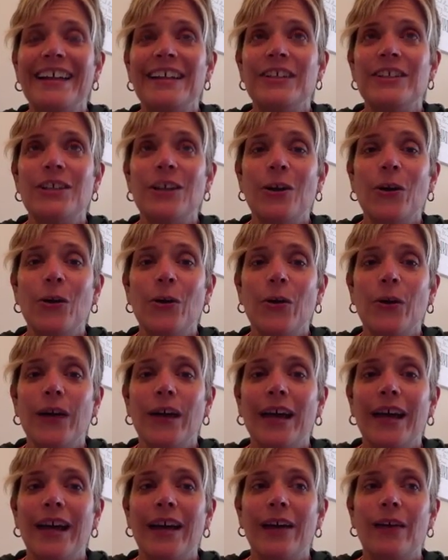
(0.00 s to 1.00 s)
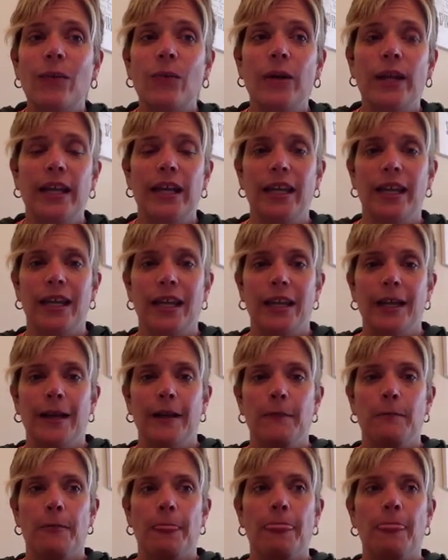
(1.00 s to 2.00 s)
So we
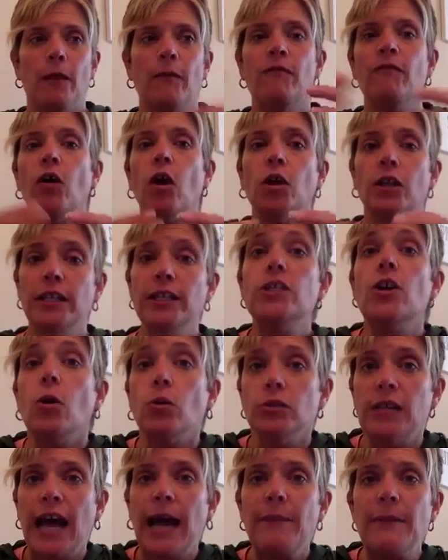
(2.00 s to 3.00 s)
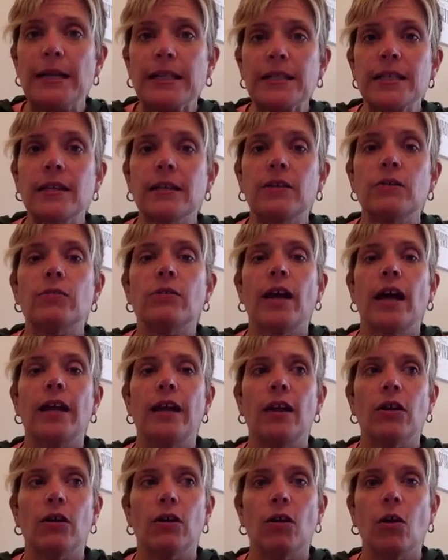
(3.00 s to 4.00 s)
fall into old habits,
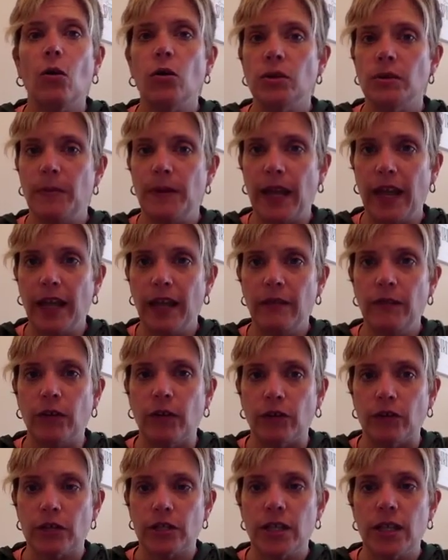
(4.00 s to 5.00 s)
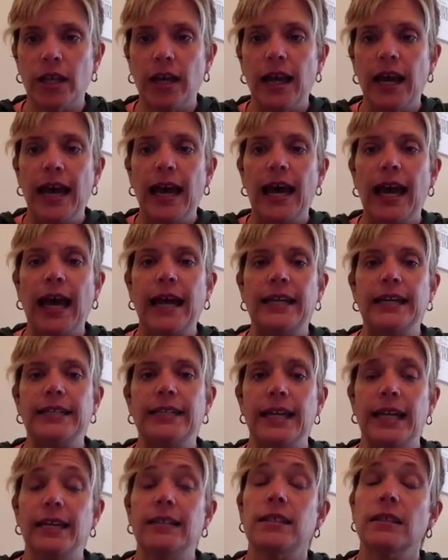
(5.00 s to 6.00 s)
right? Or old behaviors. And
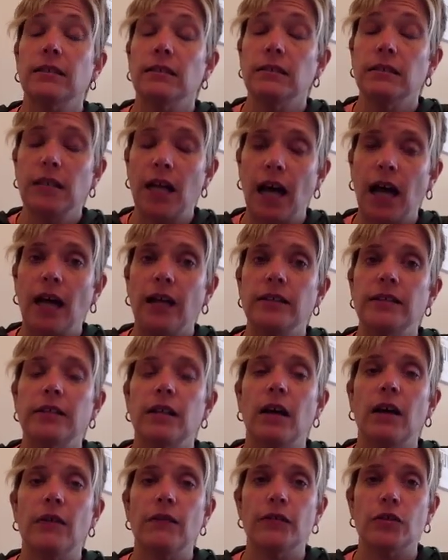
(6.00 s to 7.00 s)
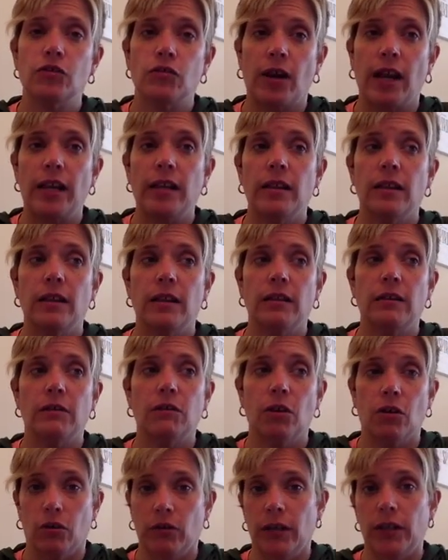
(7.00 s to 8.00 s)
it takes a lot of strength
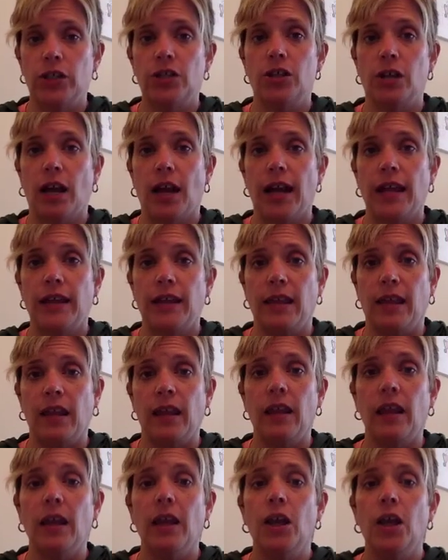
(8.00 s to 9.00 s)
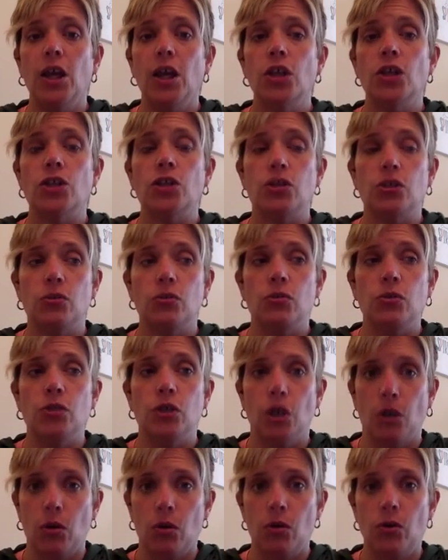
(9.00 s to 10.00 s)
and courage, I think, to
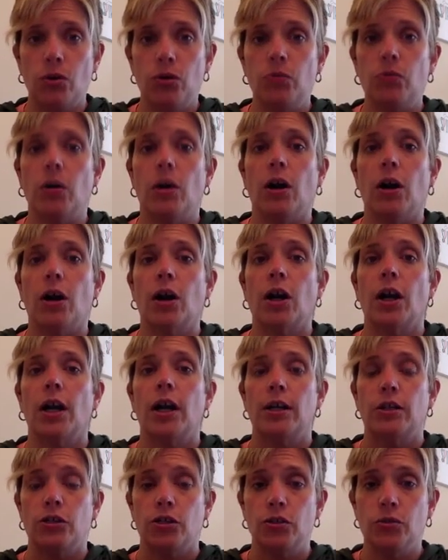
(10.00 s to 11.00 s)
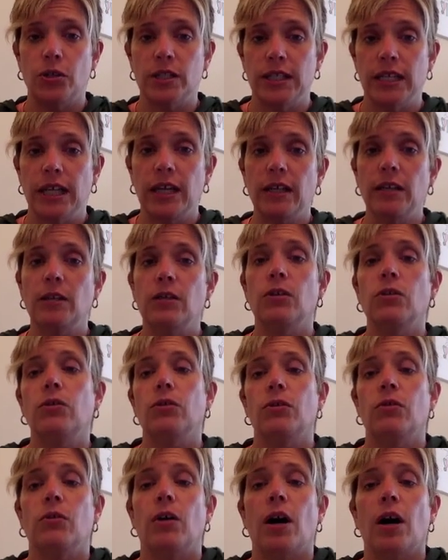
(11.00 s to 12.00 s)
know who you are, to stand in who
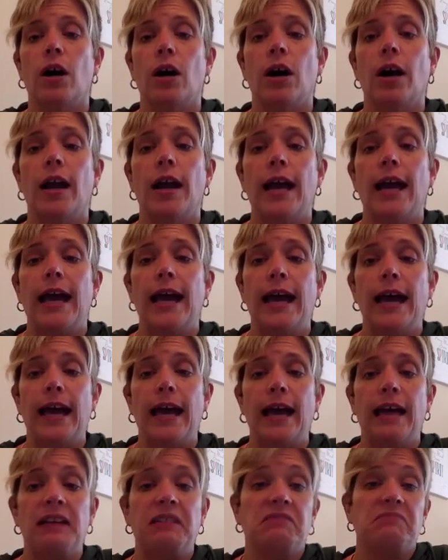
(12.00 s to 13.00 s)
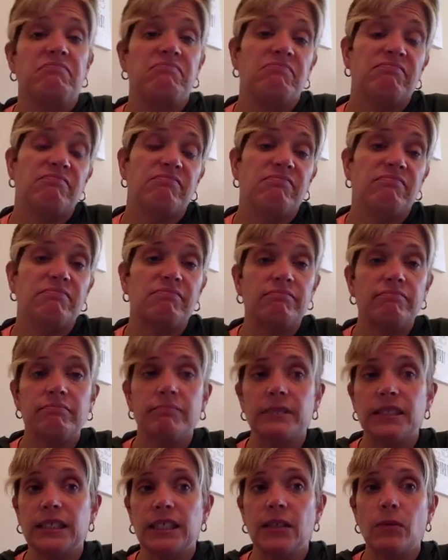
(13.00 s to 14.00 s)
you are, and
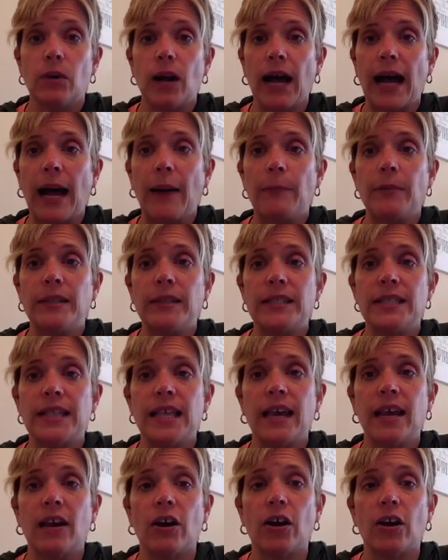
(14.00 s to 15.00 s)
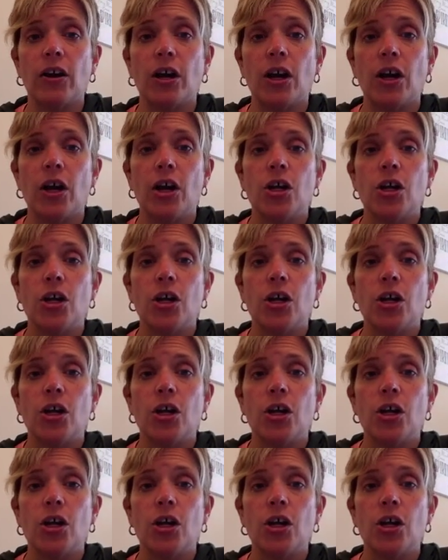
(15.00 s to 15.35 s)
see what happens there.